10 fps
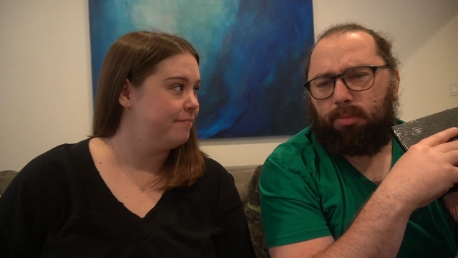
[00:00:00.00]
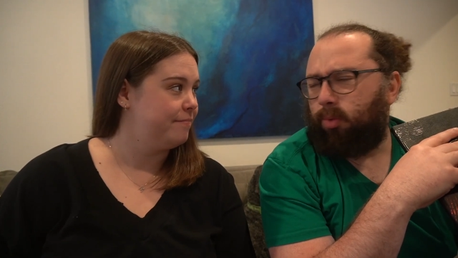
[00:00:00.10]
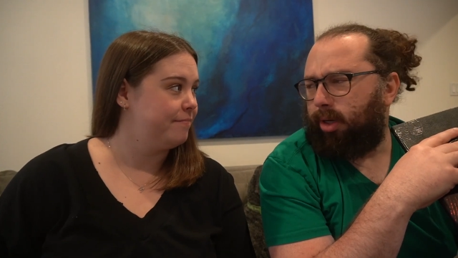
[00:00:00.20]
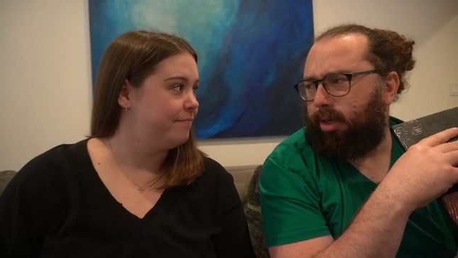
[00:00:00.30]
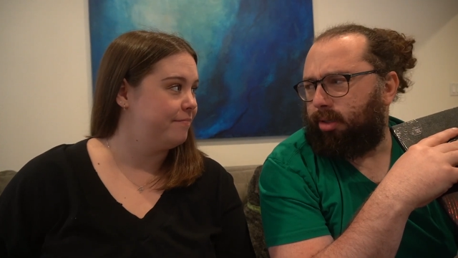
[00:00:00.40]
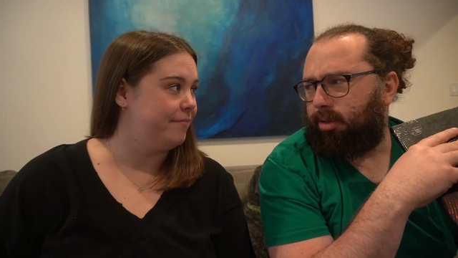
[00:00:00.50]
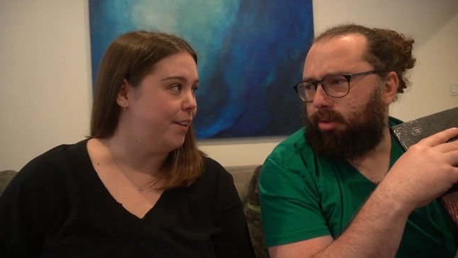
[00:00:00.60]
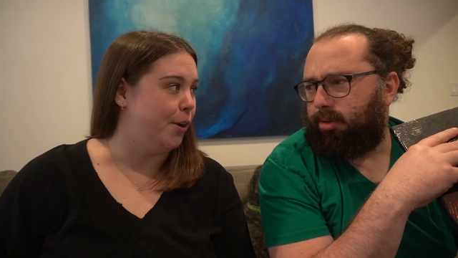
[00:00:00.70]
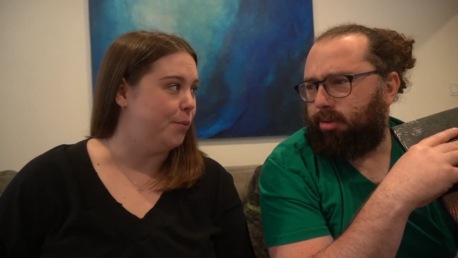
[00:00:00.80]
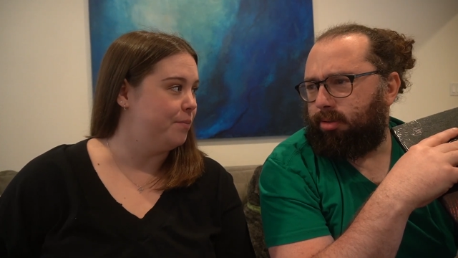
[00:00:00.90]
Speaker 1: What?
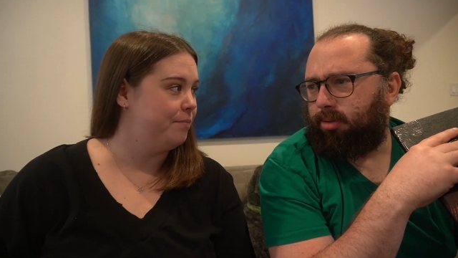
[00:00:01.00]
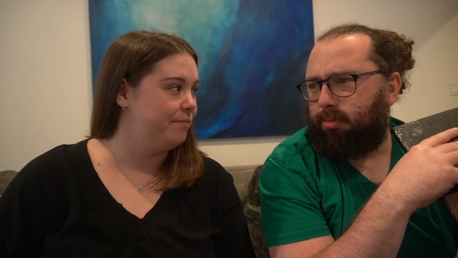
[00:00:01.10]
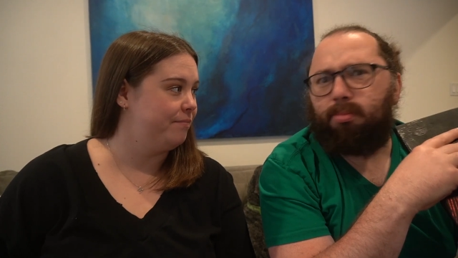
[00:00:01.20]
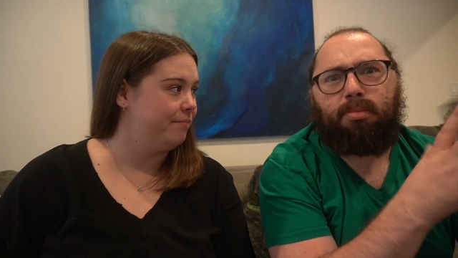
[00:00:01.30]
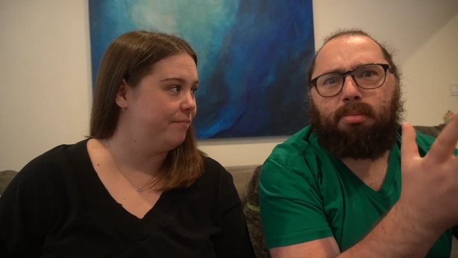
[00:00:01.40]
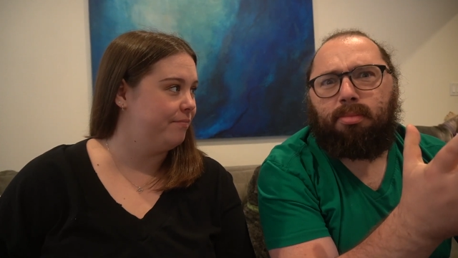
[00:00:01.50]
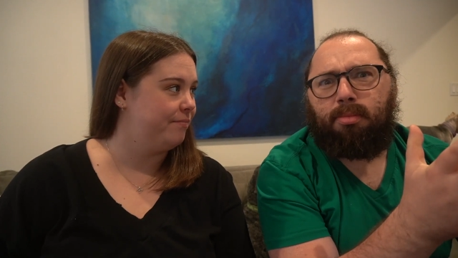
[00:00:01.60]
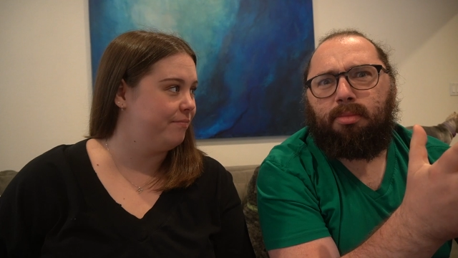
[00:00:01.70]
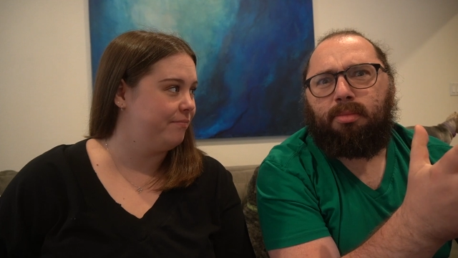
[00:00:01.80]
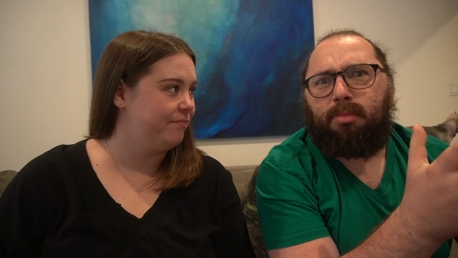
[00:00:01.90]
Speaker 2: No.
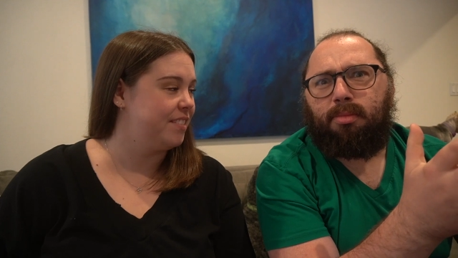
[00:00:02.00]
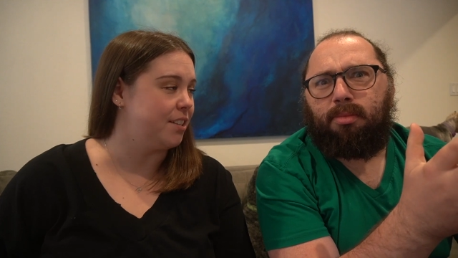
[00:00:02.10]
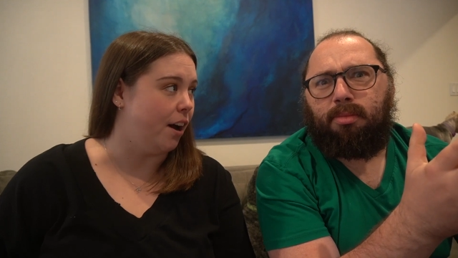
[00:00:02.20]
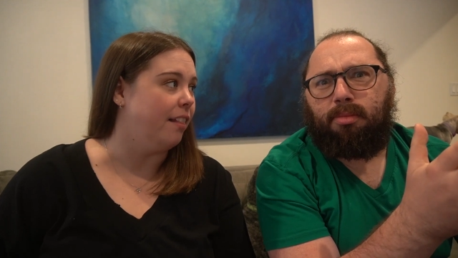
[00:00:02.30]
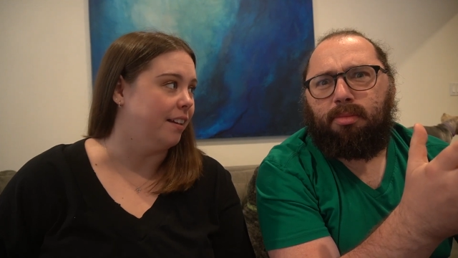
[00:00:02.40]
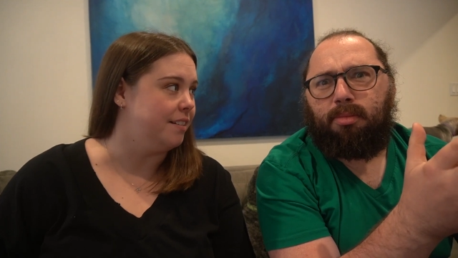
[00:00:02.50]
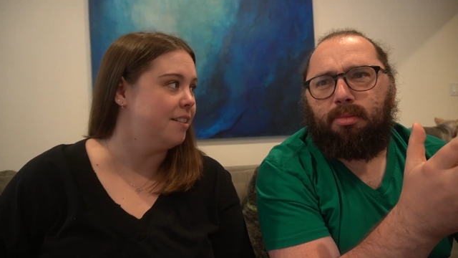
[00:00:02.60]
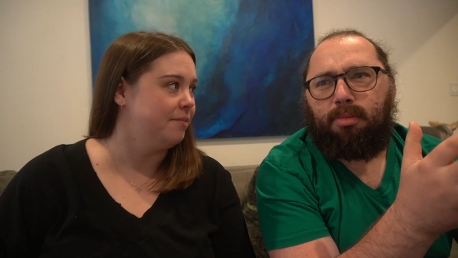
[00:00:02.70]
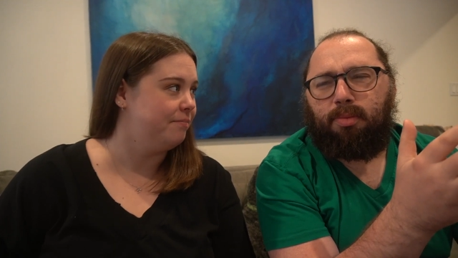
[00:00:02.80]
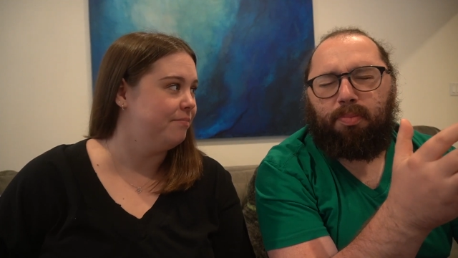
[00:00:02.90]

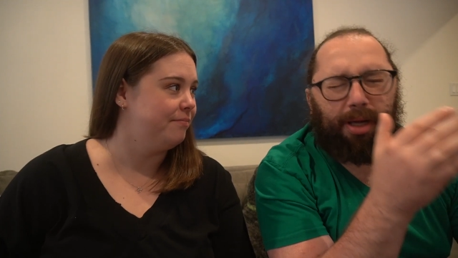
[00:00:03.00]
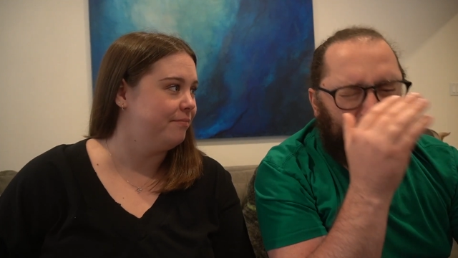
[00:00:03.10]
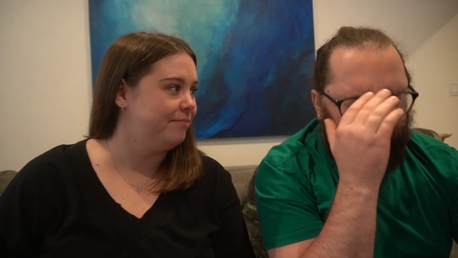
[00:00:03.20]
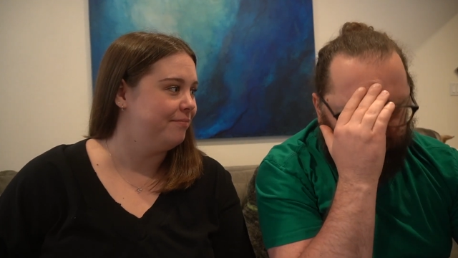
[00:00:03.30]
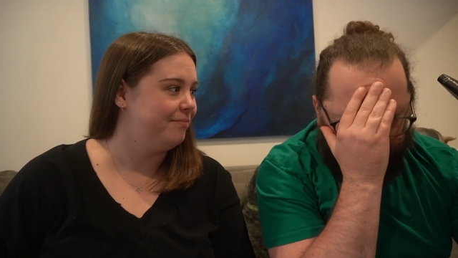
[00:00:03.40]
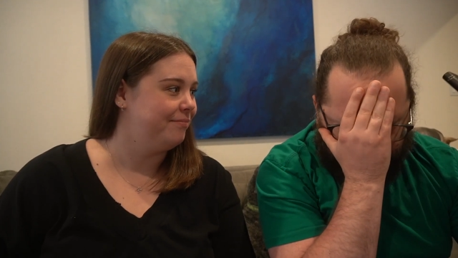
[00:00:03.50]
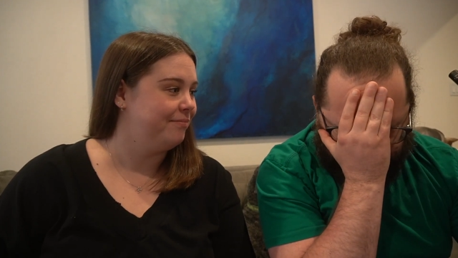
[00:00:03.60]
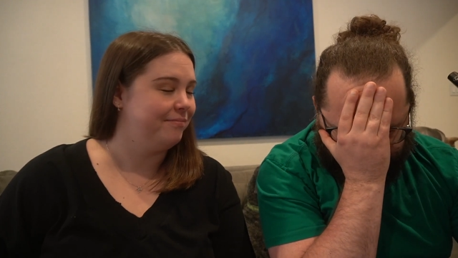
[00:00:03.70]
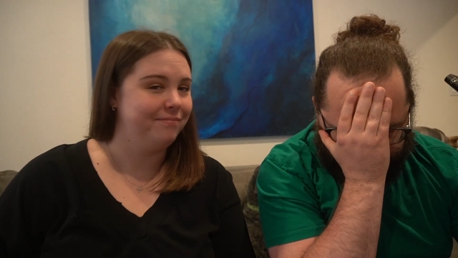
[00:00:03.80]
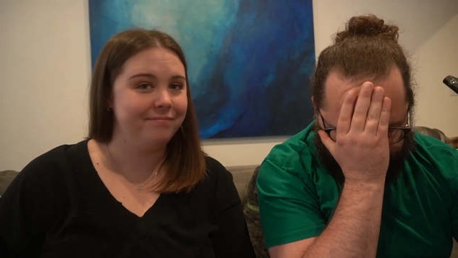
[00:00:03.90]
Scotland. But no.
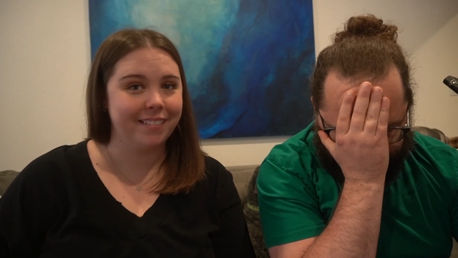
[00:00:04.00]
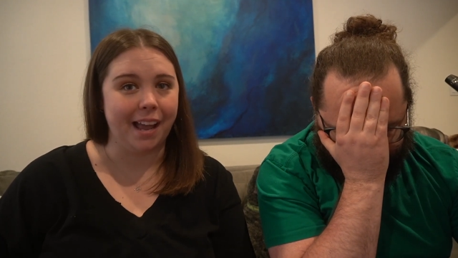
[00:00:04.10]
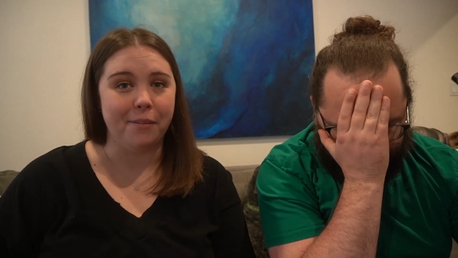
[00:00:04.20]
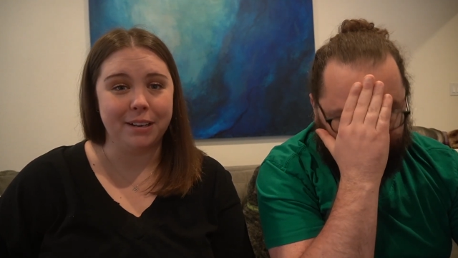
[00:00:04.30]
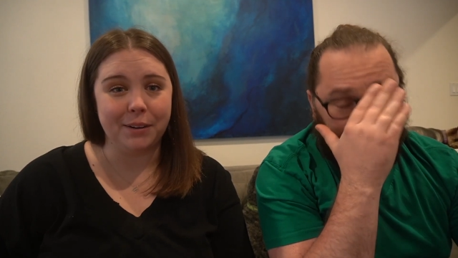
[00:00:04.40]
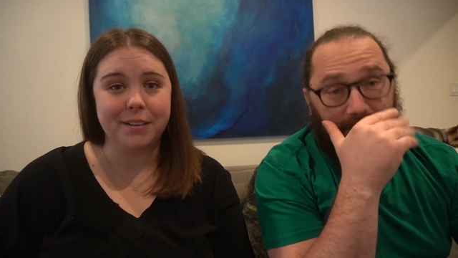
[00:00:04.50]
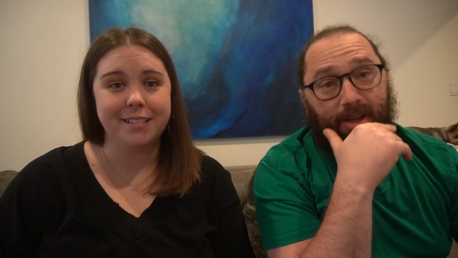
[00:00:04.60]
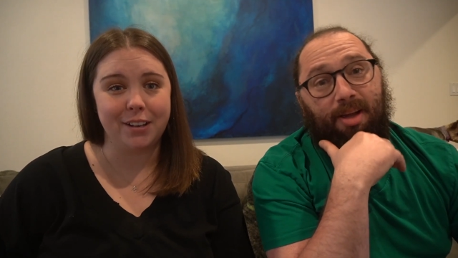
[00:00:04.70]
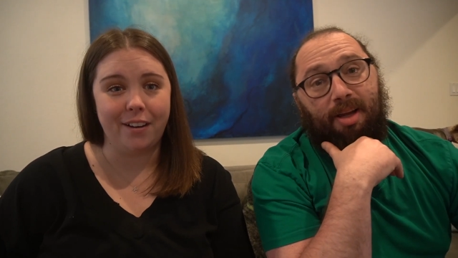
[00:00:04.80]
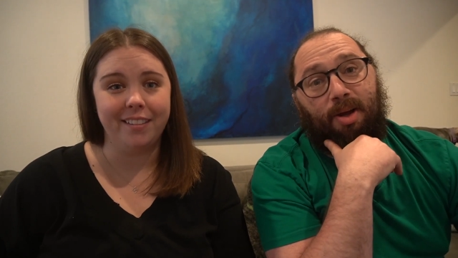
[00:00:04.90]
I would go to
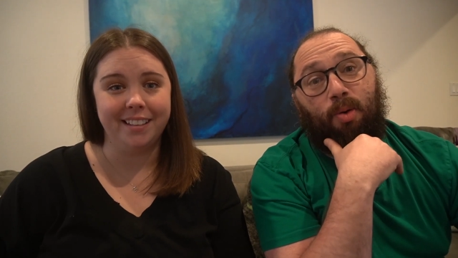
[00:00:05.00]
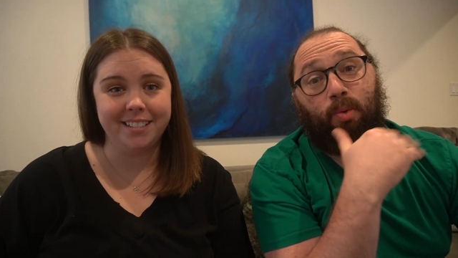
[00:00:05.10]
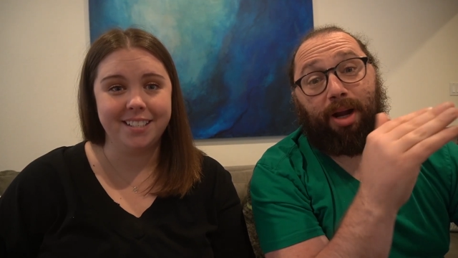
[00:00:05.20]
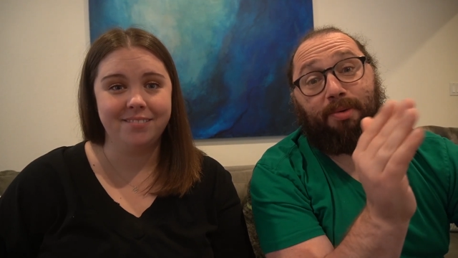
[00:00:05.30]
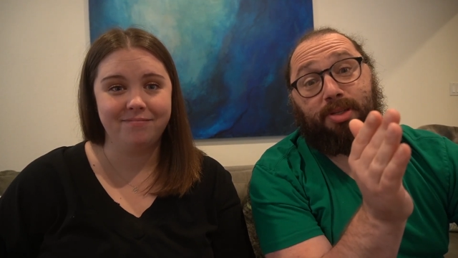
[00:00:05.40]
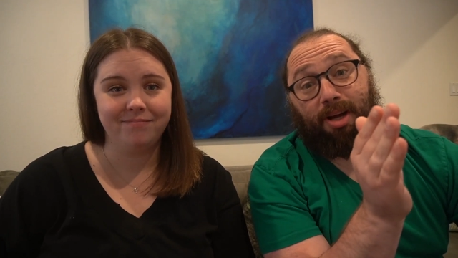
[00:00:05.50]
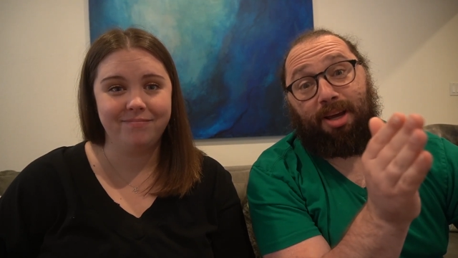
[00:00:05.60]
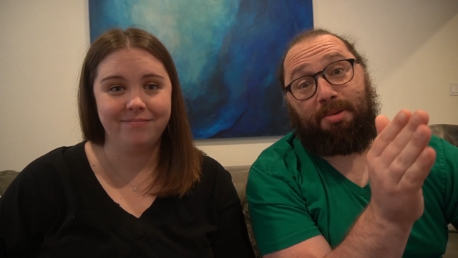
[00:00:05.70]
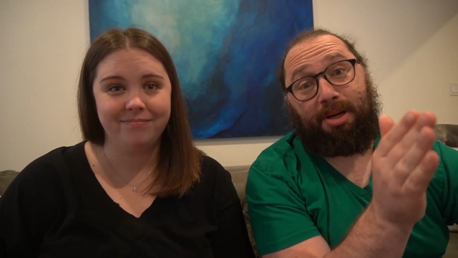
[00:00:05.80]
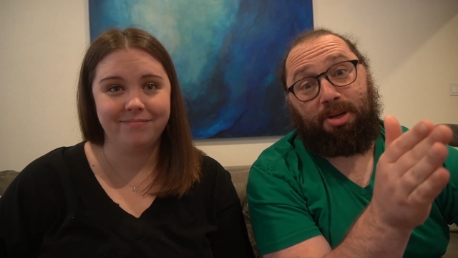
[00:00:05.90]
Scotland.
Speaker 1: When I was
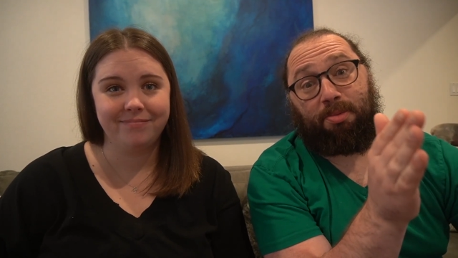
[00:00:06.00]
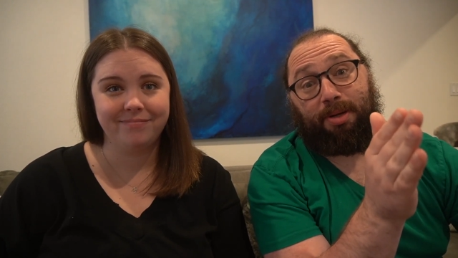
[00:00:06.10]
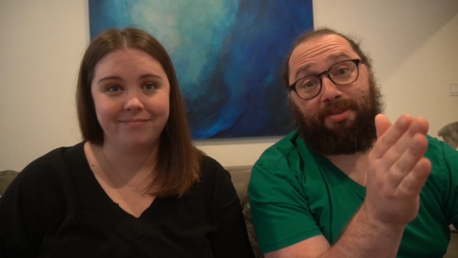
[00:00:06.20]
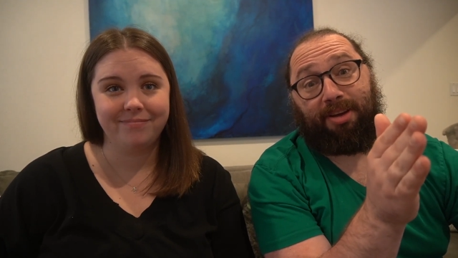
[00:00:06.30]
talking about a European